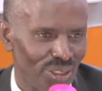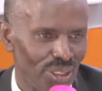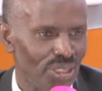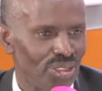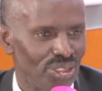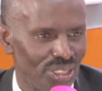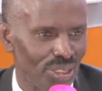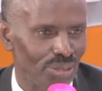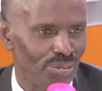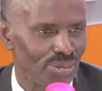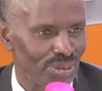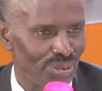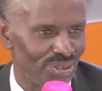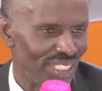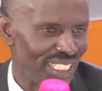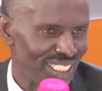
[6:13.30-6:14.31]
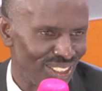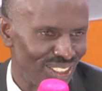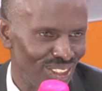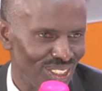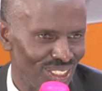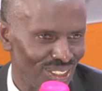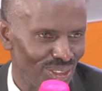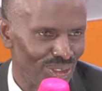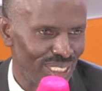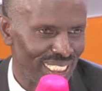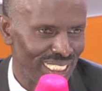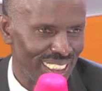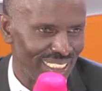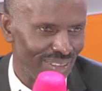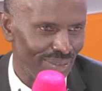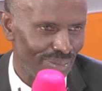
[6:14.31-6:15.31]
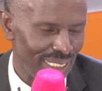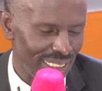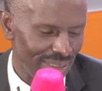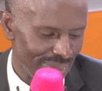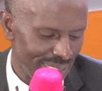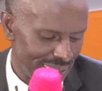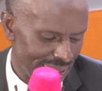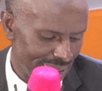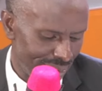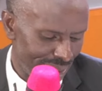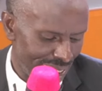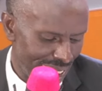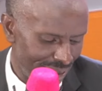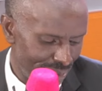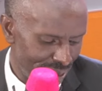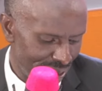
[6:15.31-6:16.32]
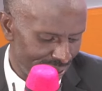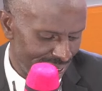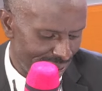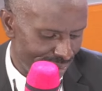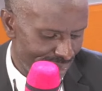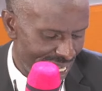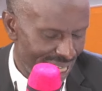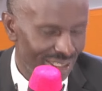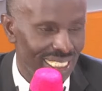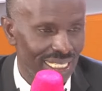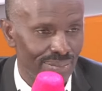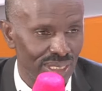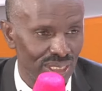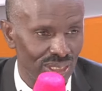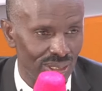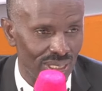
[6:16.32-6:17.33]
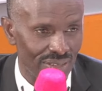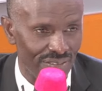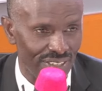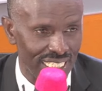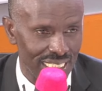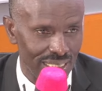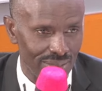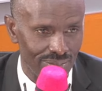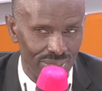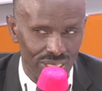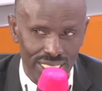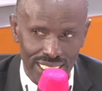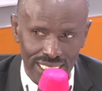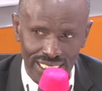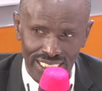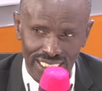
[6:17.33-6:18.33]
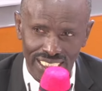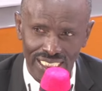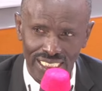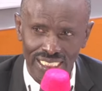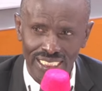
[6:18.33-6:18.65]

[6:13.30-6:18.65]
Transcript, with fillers: you stopped me if I concluded. Yeah, my, I wanted you to round because I'm now yeah. coming to the funding model. Mm-hmm.